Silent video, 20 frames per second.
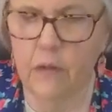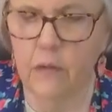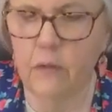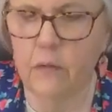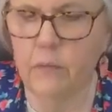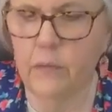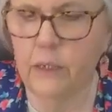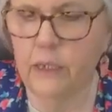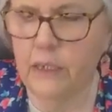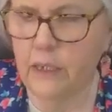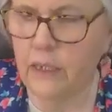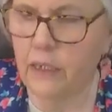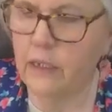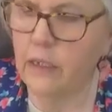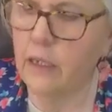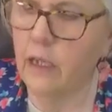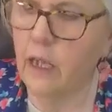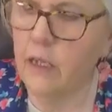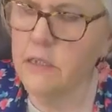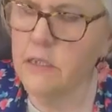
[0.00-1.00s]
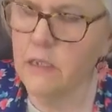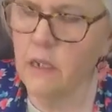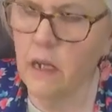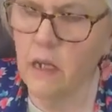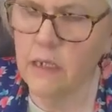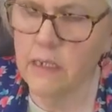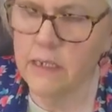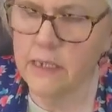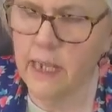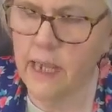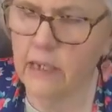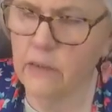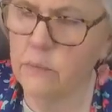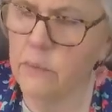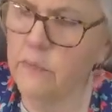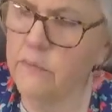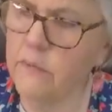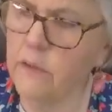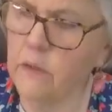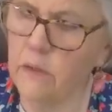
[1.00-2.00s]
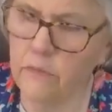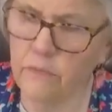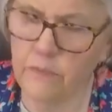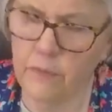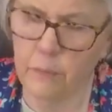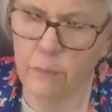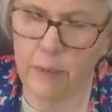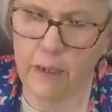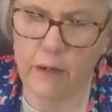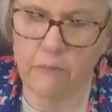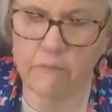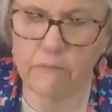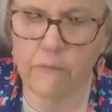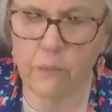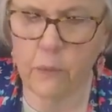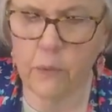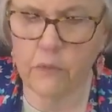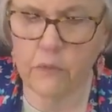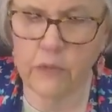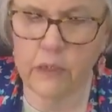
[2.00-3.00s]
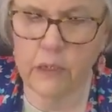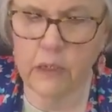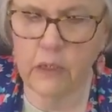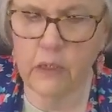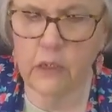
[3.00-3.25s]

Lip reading: We lost contact with her for about 14